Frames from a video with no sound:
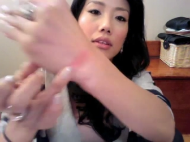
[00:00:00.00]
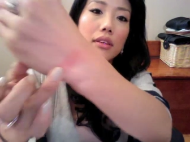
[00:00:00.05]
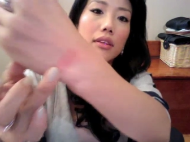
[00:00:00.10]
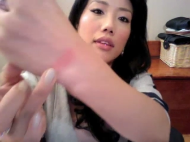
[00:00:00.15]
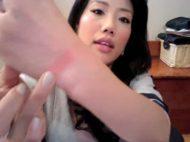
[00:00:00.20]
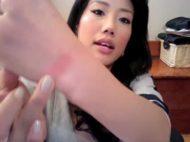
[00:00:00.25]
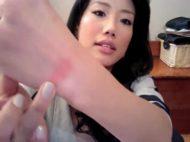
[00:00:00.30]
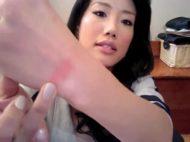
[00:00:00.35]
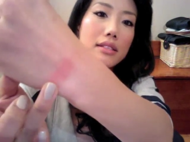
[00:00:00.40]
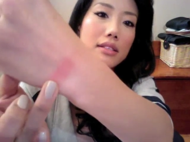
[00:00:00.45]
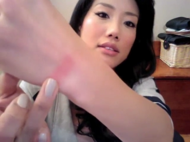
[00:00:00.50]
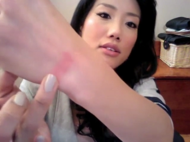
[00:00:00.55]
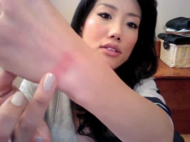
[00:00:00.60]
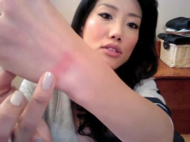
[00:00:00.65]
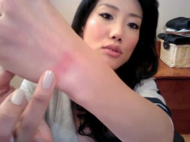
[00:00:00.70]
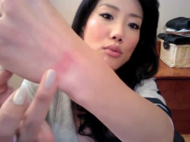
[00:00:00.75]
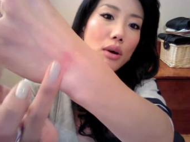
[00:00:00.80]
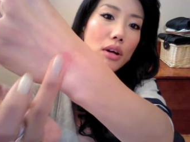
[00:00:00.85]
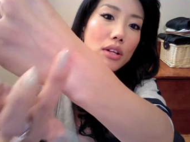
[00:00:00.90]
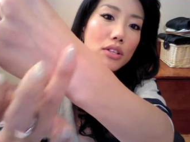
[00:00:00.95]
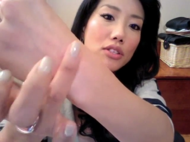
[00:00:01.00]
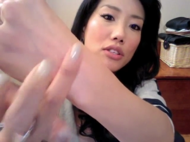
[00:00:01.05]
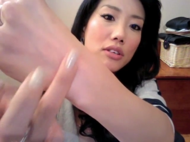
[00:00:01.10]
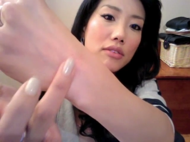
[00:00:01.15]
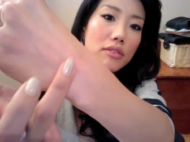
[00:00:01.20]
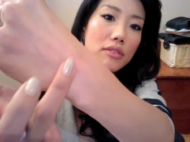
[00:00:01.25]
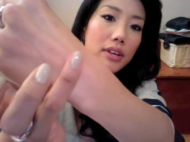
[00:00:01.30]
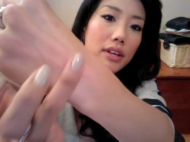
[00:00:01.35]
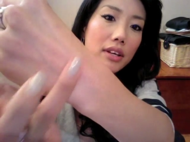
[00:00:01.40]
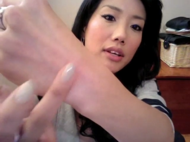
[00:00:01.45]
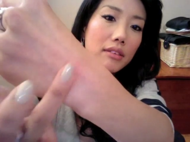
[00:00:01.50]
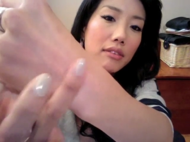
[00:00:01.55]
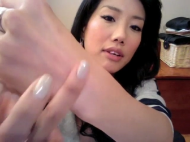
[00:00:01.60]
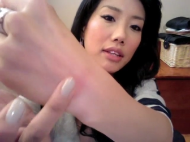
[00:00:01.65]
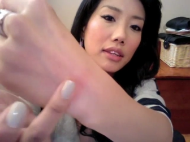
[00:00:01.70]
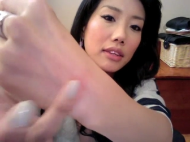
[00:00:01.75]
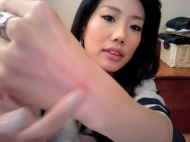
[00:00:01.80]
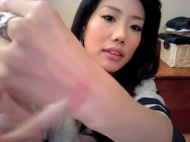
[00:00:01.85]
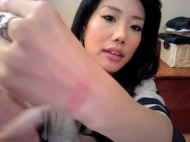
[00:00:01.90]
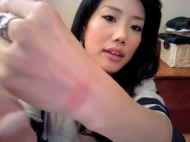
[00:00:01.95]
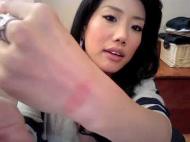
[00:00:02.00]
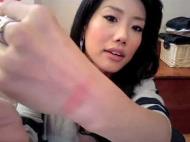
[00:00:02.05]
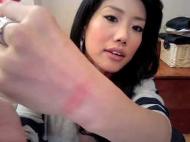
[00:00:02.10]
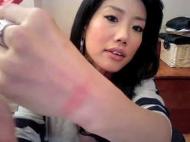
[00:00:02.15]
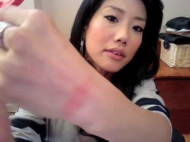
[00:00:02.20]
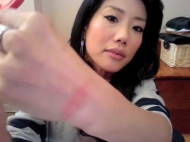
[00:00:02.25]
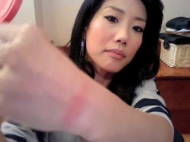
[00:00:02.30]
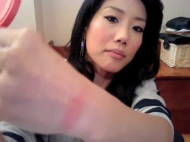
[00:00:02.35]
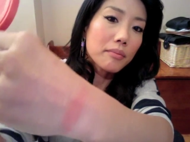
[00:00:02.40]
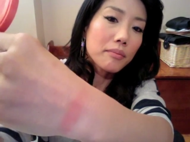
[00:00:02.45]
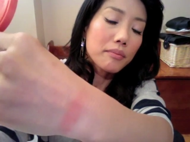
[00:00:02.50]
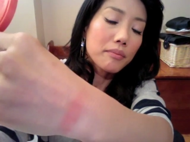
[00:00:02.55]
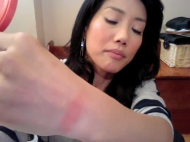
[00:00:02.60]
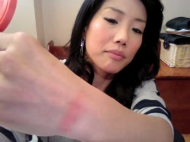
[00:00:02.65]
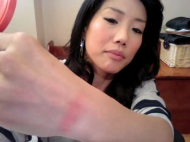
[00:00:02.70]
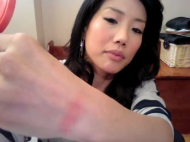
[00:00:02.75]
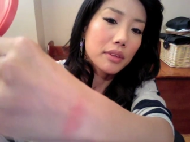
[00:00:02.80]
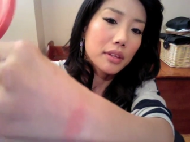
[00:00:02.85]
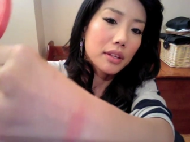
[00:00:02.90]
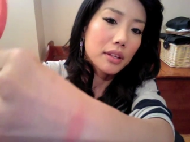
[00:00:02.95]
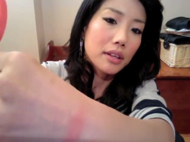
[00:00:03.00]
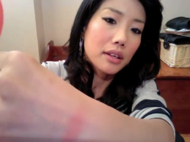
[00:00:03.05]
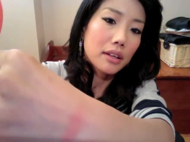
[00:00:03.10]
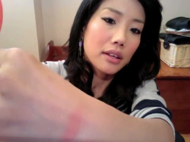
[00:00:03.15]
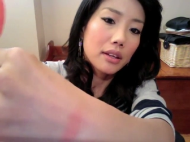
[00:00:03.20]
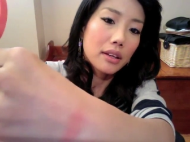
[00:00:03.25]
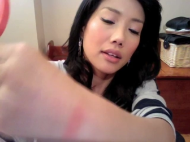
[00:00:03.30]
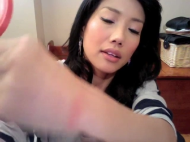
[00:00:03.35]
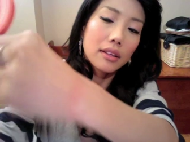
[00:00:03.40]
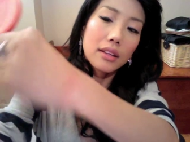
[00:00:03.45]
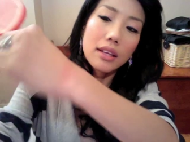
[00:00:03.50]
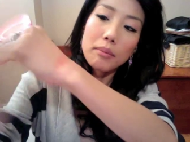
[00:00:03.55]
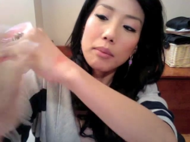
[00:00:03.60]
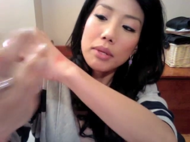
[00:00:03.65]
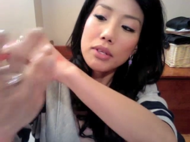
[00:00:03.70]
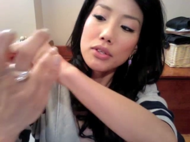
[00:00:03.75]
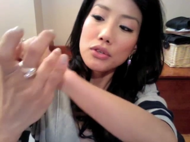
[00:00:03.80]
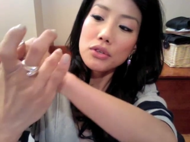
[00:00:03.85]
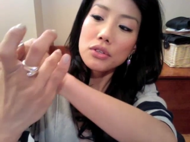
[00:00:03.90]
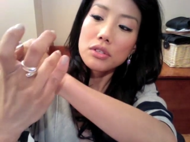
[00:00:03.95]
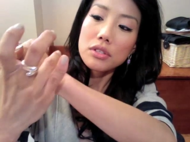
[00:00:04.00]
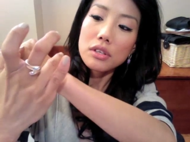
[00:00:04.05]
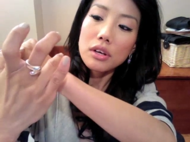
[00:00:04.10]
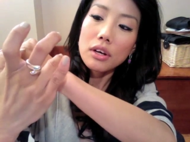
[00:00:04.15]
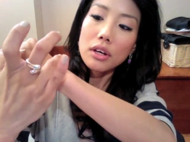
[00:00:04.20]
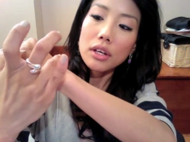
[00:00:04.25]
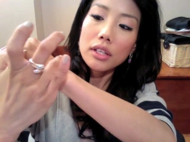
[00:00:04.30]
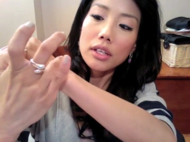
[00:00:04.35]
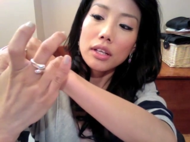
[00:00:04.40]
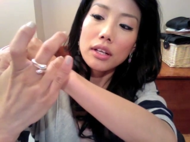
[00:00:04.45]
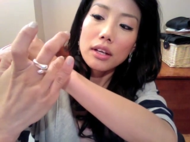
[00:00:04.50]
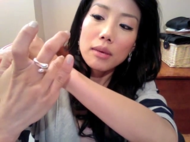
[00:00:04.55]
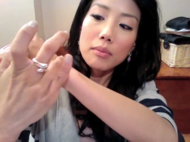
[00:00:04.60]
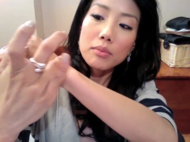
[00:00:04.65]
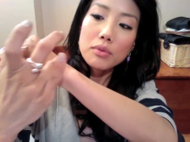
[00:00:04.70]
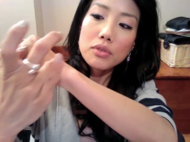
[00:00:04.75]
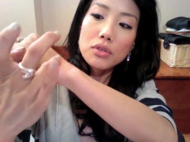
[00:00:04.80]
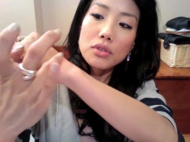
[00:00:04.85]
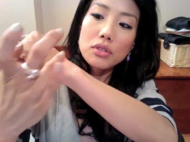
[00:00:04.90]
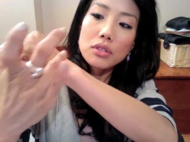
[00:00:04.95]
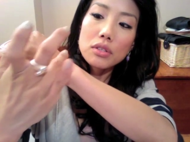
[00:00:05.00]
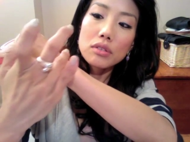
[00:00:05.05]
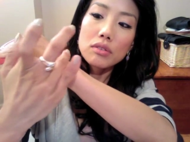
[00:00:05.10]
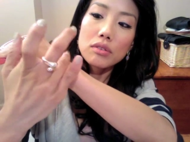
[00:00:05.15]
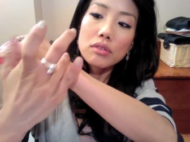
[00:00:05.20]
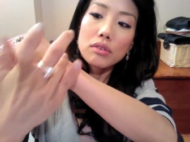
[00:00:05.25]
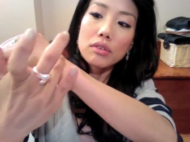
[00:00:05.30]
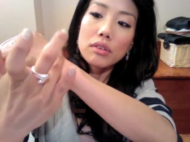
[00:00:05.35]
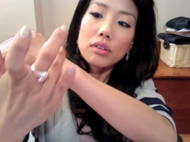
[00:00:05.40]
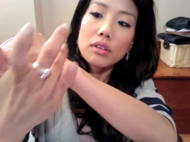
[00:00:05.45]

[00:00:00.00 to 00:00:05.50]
That's the swatch of it right there. Let me just darken it up just